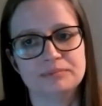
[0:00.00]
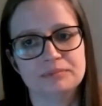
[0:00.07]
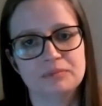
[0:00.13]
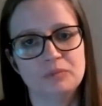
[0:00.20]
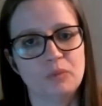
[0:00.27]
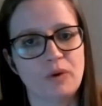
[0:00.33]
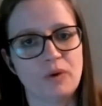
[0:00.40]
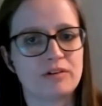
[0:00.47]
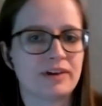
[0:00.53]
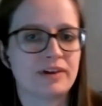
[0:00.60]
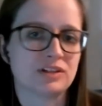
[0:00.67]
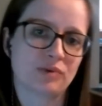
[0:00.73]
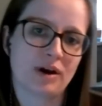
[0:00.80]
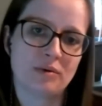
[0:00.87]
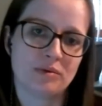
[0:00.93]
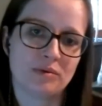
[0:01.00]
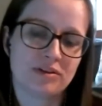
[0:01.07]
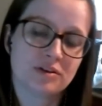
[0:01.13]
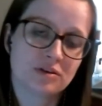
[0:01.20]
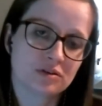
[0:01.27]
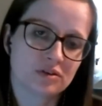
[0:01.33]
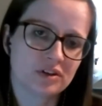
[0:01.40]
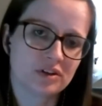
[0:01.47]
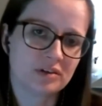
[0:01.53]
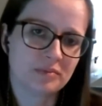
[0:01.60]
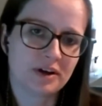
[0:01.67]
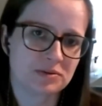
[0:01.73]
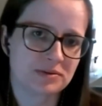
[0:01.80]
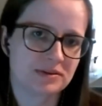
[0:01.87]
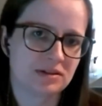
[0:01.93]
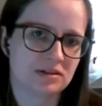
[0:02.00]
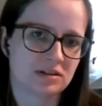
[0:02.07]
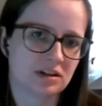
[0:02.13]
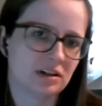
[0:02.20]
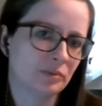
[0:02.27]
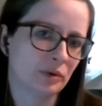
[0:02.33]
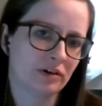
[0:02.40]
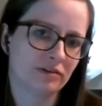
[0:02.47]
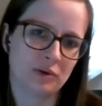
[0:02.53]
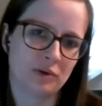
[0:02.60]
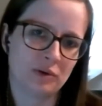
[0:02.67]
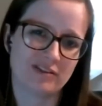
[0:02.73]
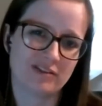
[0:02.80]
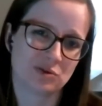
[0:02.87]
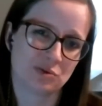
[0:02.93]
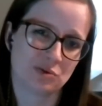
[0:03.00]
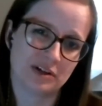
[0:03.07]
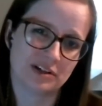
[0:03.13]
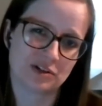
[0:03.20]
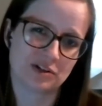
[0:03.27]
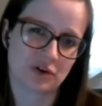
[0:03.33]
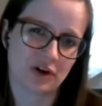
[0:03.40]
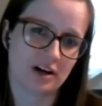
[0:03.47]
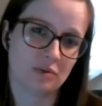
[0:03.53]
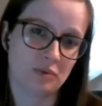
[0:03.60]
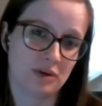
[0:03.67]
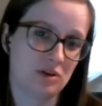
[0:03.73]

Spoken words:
whether that's right within your learning management system or if you have a tool integrated.